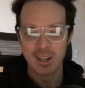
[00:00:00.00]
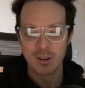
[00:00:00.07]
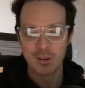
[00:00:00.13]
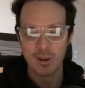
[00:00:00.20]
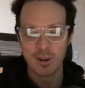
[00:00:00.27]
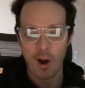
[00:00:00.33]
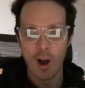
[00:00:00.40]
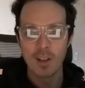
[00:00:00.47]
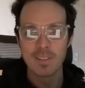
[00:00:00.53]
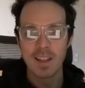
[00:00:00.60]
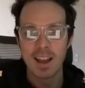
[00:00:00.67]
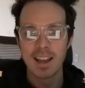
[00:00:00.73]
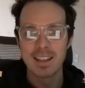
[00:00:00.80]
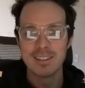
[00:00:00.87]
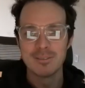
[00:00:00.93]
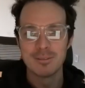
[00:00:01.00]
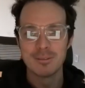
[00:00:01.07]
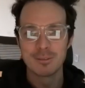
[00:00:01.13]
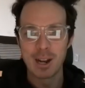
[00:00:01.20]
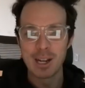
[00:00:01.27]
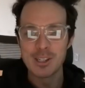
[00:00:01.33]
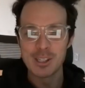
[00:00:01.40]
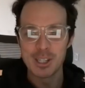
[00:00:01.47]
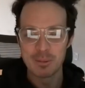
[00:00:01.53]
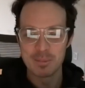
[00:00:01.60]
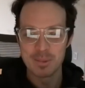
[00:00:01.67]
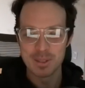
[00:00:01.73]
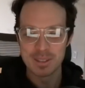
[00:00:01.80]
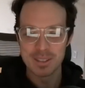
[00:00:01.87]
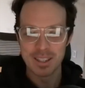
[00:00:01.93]
online
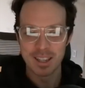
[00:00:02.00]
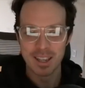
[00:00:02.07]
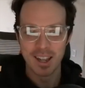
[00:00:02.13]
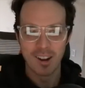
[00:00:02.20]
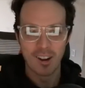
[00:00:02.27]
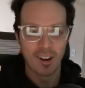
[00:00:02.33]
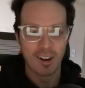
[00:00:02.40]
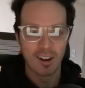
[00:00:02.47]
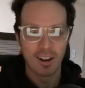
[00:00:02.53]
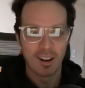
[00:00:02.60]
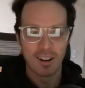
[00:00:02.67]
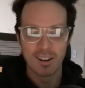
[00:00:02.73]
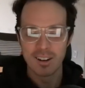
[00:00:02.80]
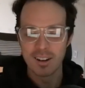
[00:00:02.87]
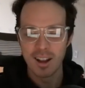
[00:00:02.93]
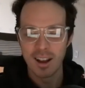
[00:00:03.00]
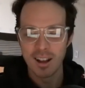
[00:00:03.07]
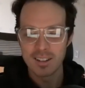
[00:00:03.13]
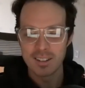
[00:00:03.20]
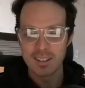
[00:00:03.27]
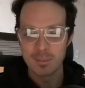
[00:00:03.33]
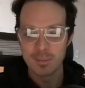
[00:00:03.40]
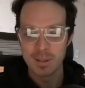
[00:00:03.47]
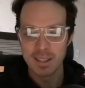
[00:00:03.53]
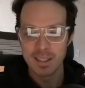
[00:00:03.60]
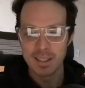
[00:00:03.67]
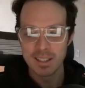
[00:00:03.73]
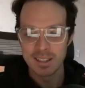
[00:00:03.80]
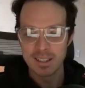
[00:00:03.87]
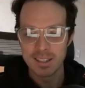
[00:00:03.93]
friendships are not to
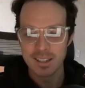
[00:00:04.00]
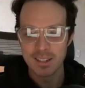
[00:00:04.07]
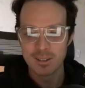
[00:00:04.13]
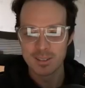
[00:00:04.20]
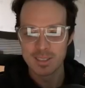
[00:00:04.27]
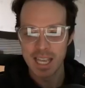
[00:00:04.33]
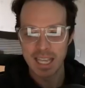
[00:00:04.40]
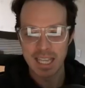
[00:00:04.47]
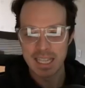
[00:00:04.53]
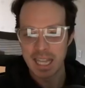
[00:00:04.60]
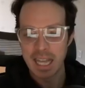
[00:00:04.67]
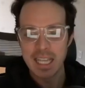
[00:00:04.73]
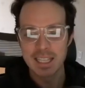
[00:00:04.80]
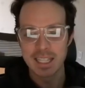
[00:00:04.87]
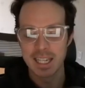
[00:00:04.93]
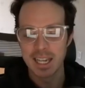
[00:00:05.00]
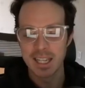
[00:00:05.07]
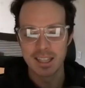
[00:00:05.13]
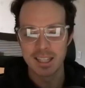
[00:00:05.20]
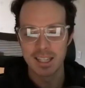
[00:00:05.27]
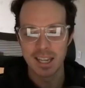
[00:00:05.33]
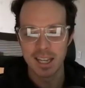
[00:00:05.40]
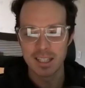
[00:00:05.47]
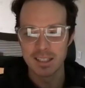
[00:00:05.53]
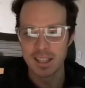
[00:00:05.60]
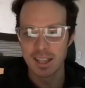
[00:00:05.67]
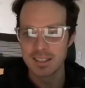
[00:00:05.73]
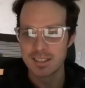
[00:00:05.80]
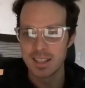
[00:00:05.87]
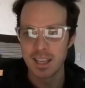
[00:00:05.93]
be, taken lightly. I think I take